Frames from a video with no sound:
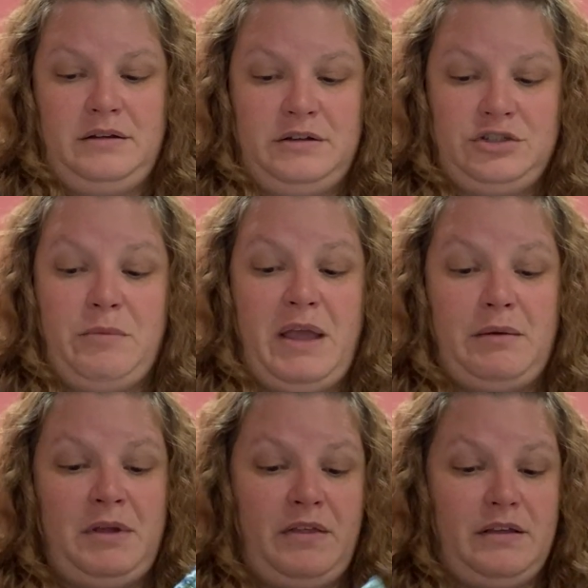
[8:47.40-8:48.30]
She
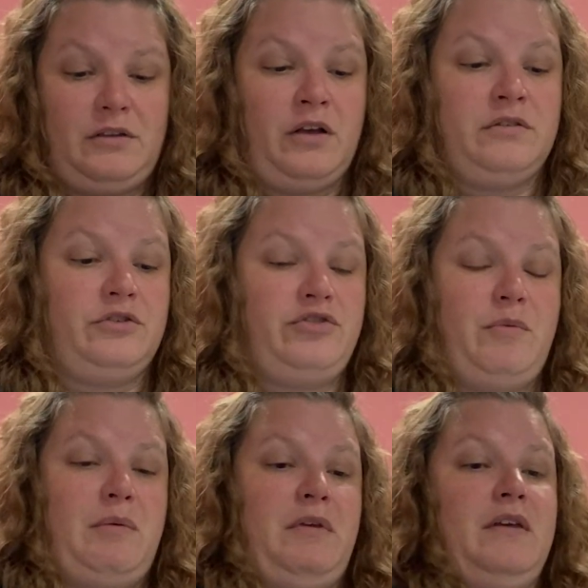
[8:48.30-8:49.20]
made me this
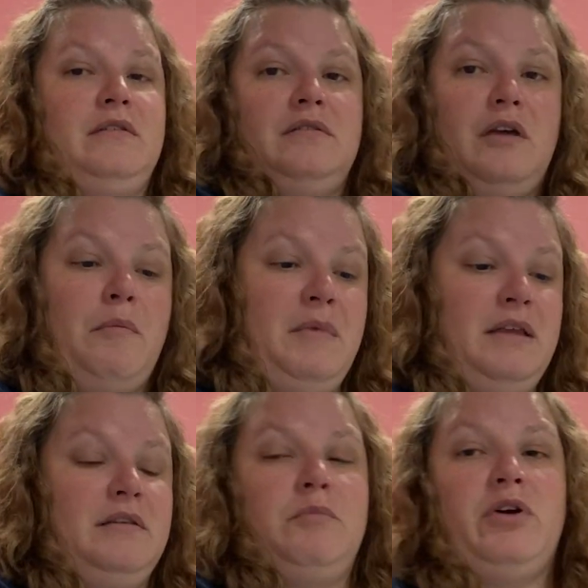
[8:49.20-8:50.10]

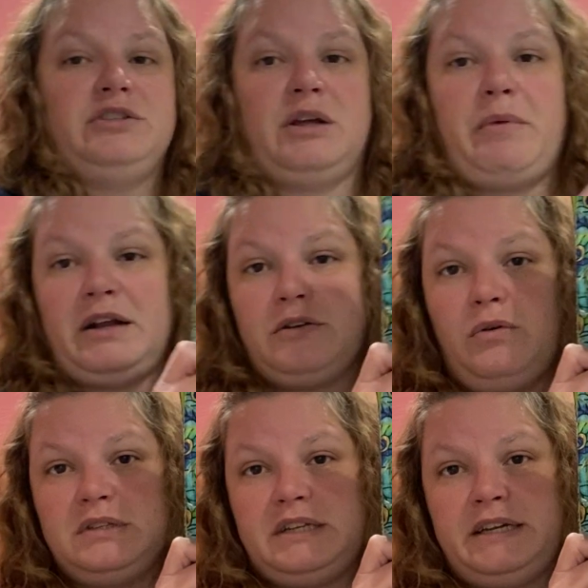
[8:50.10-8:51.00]
amazing project bag to
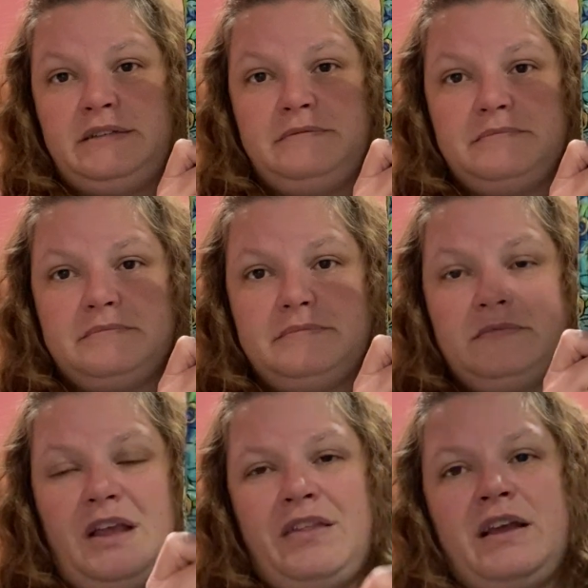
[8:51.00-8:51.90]
hold it in.
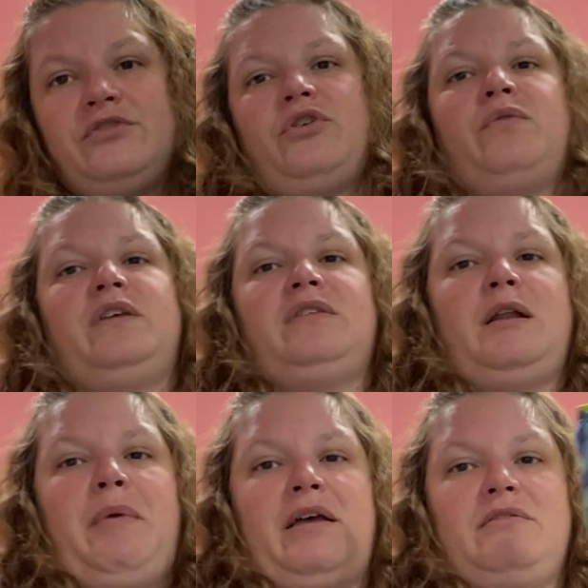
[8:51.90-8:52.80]
I think I've shown this
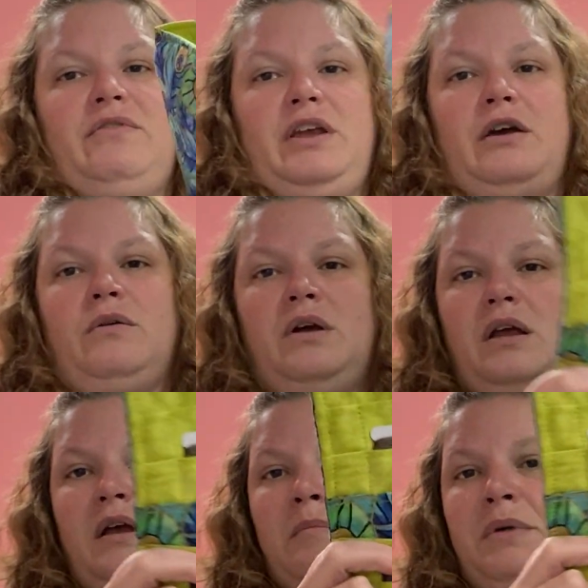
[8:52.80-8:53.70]
on a past video,
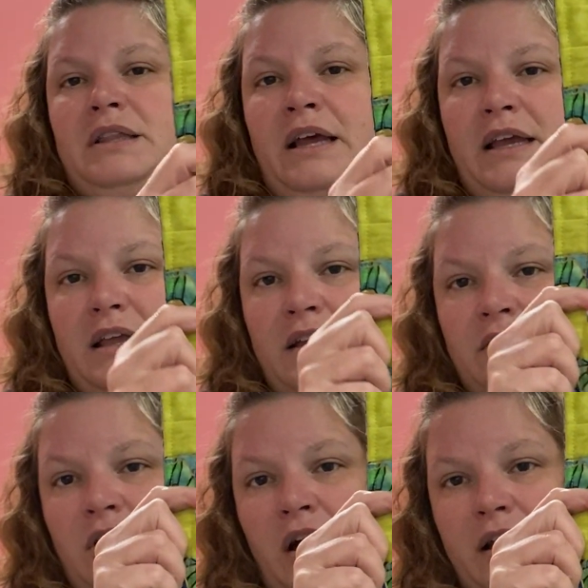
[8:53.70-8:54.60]
but like
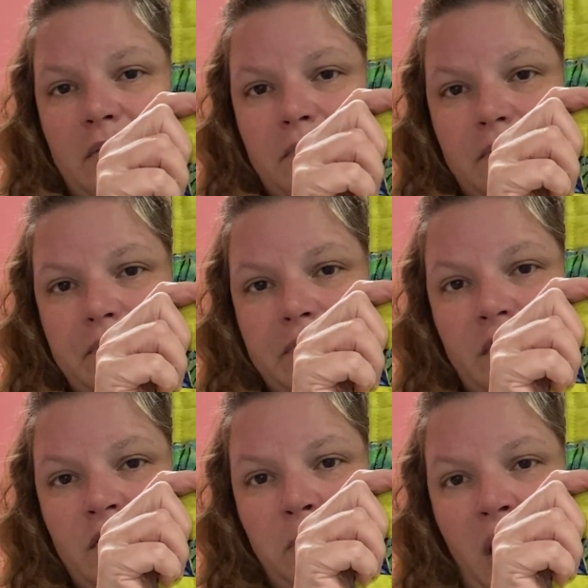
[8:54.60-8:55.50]
it's got
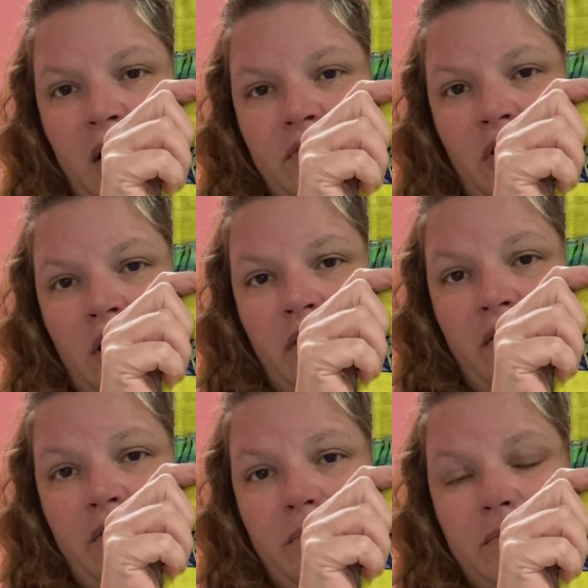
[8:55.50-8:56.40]
a spot for all
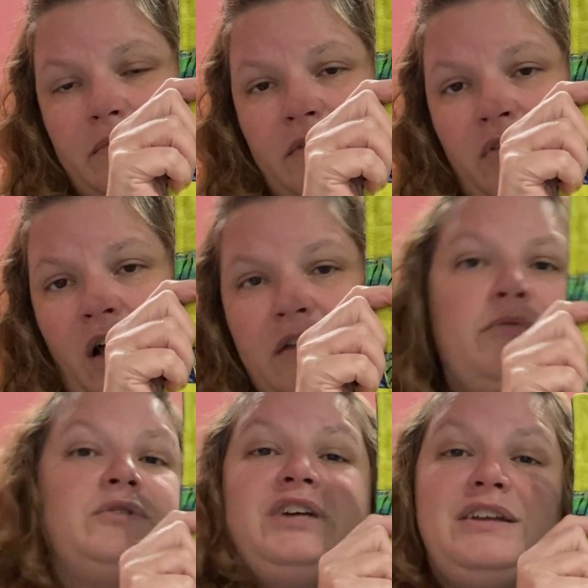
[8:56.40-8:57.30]
the floss,
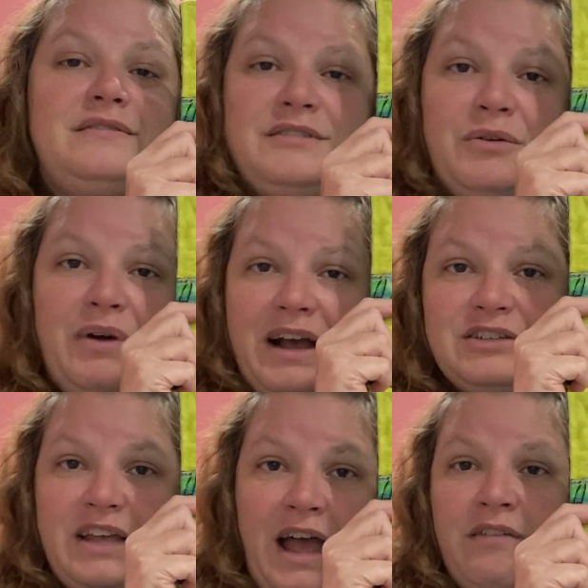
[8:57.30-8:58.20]
which I don't
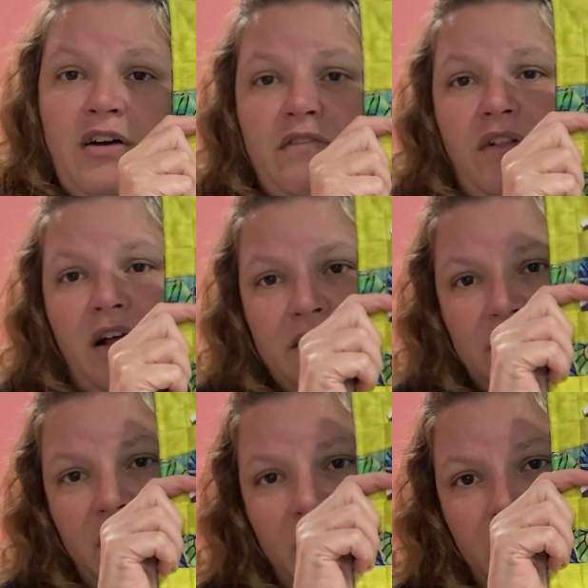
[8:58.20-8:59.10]
actually have all the
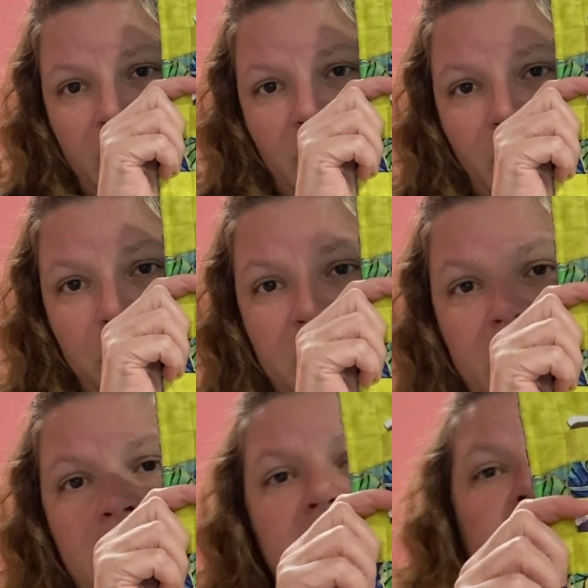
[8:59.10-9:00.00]
floss, and all the
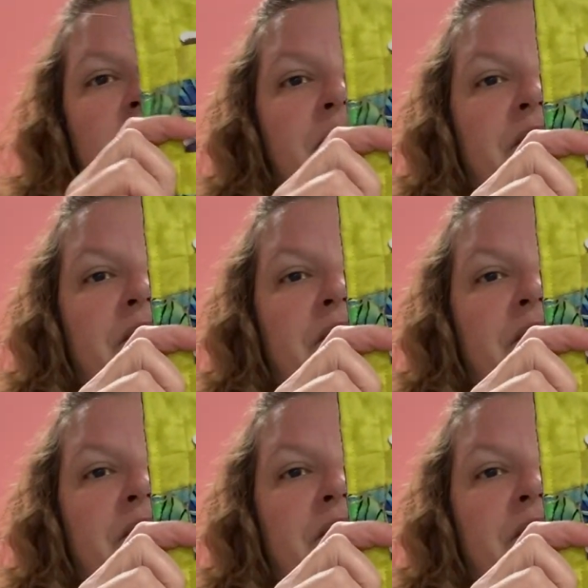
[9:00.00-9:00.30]
beads